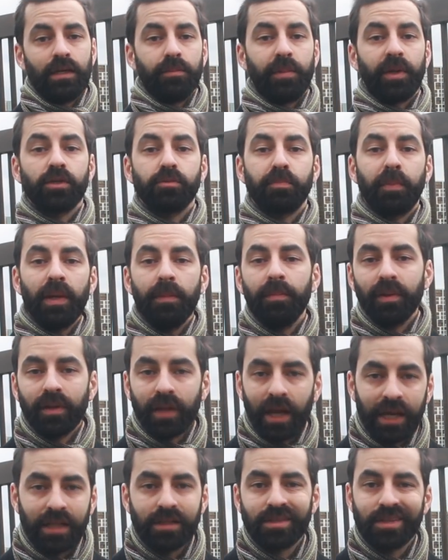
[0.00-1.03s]
Because people
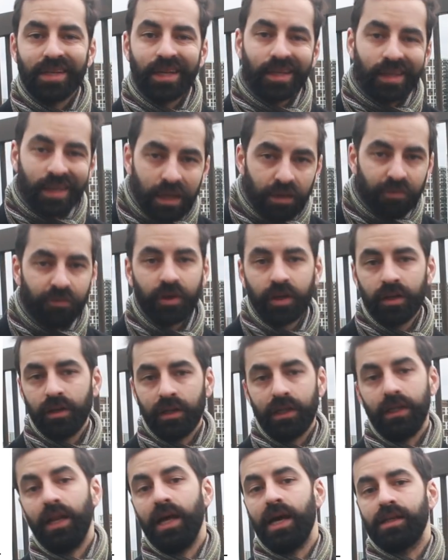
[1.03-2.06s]
ate
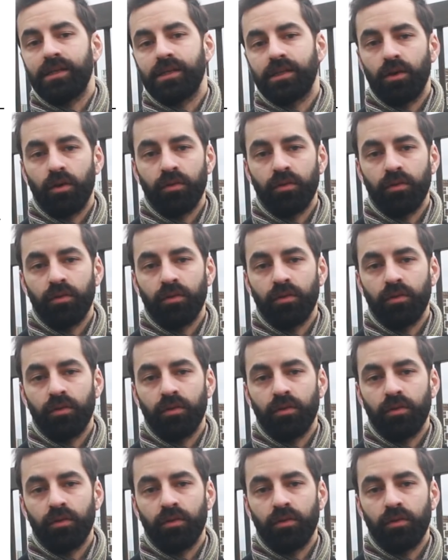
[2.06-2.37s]
significantly less